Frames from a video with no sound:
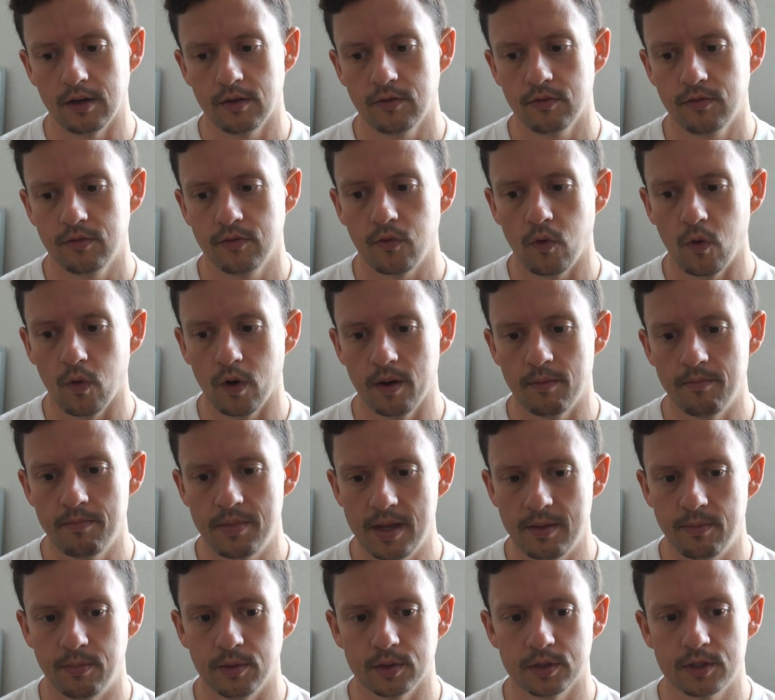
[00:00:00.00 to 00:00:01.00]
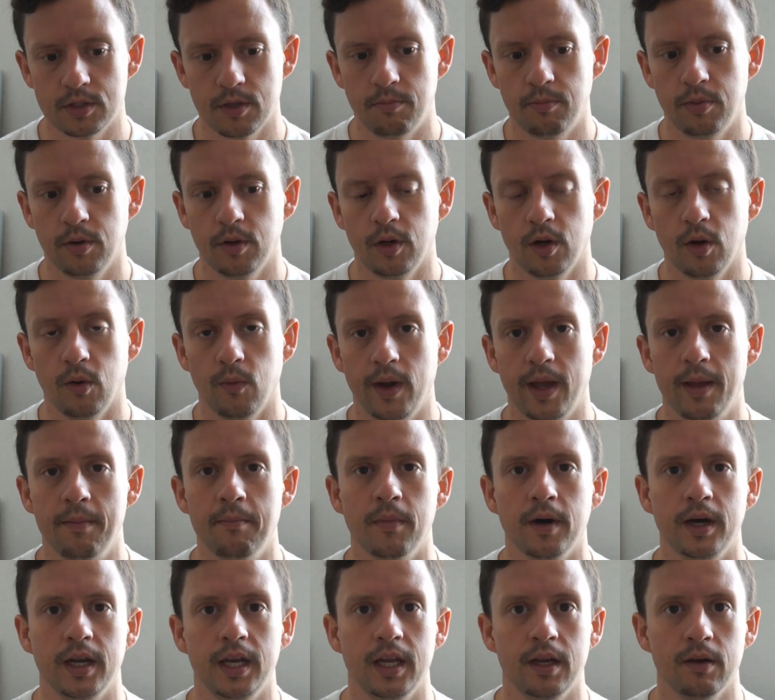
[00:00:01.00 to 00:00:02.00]
foreign people to put away
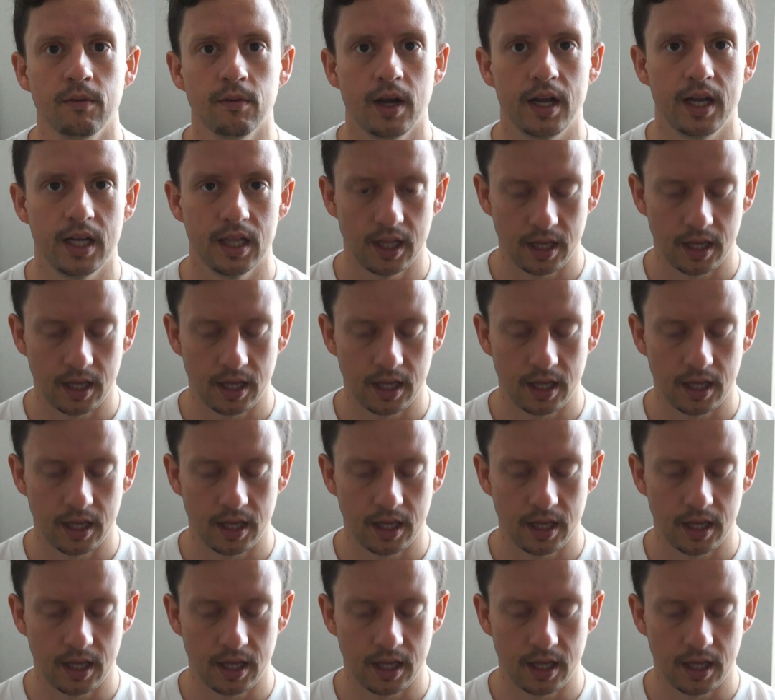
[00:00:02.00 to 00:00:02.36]
money, right?